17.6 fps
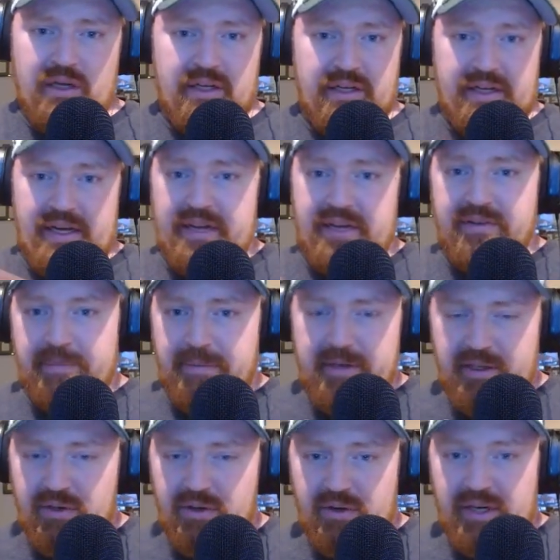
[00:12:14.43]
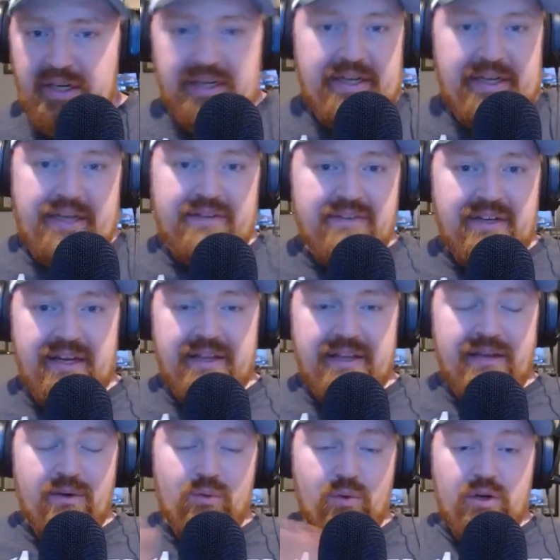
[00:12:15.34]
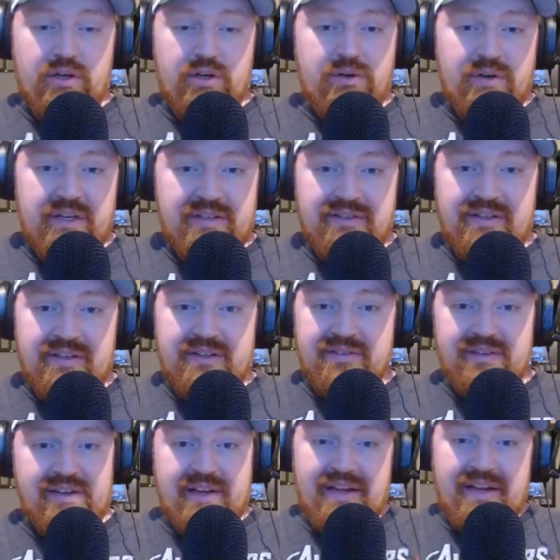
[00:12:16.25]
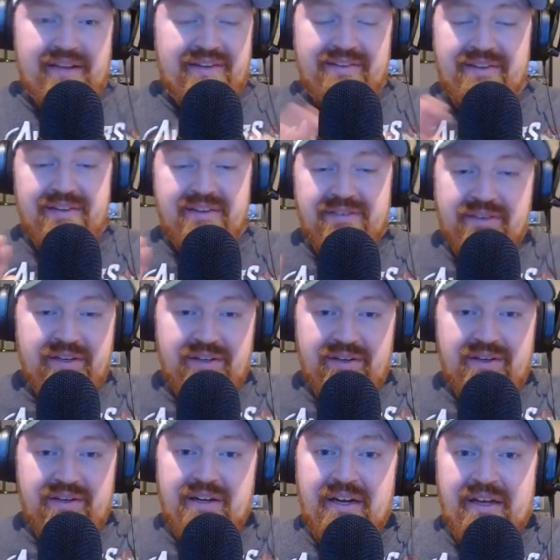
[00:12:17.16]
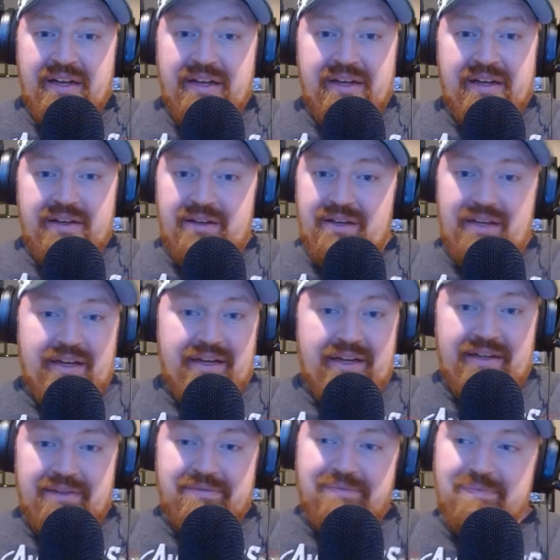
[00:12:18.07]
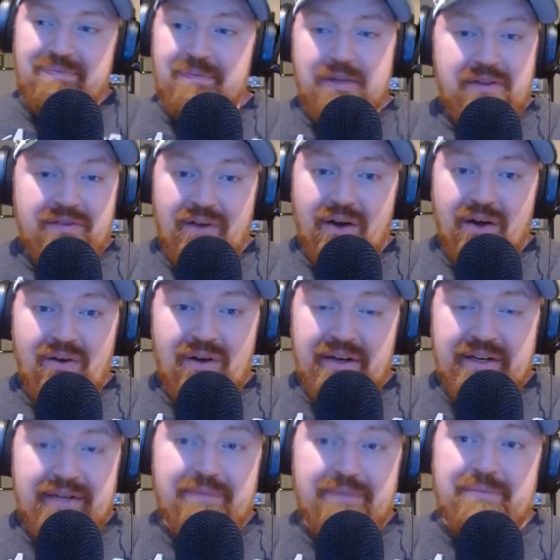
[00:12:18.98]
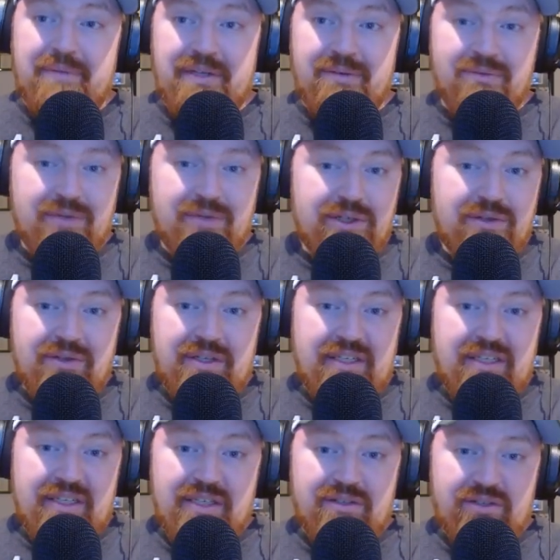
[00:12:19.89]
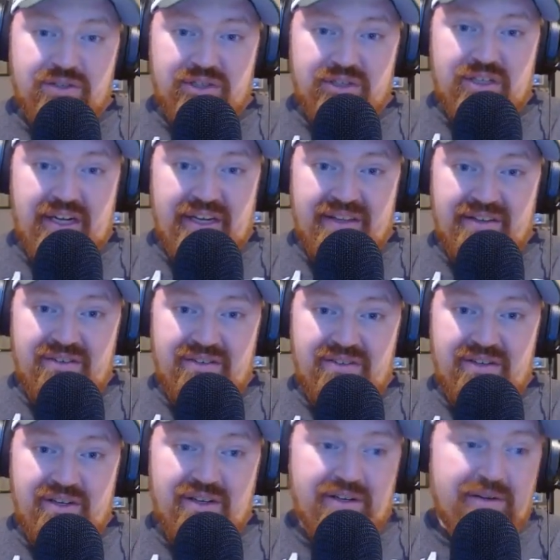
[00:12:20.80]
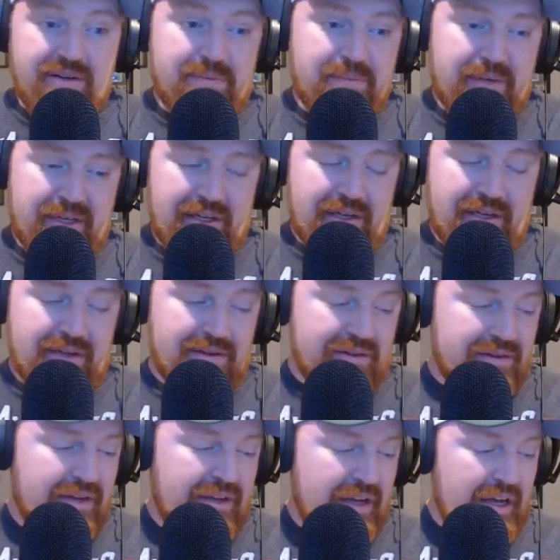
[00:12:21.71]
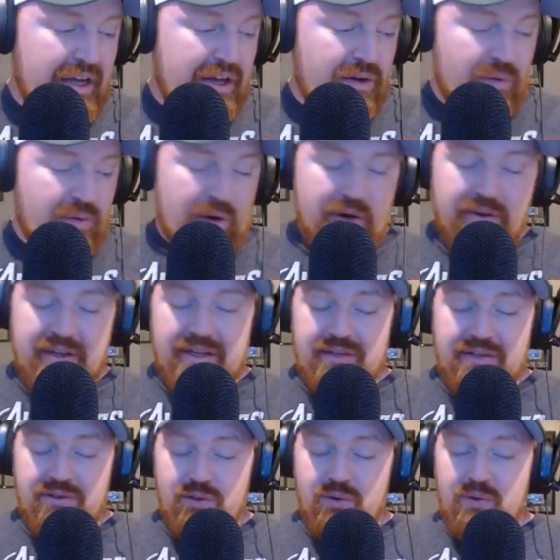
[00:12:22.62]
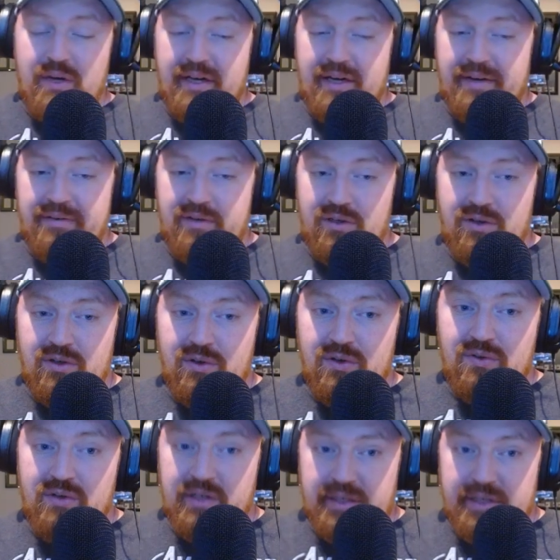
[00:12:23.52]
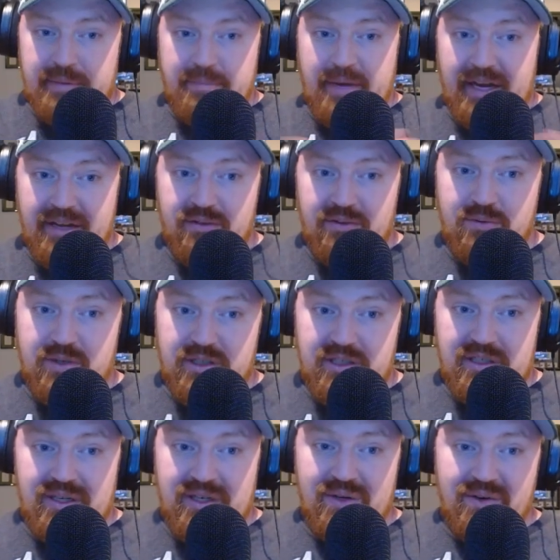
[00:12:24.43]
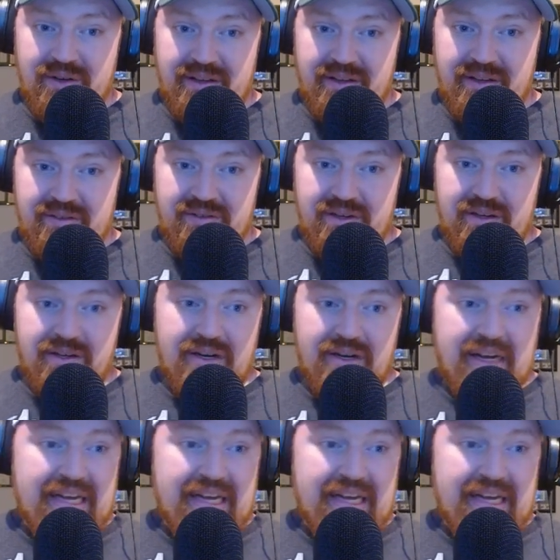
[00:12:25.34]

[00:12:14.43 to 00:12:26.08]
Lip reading: He hasn't been great. He hasn't had that one great season. And this year, it's all on him. He really needs to shine this year, because while they do have a good-looking pass-rushing unit this year,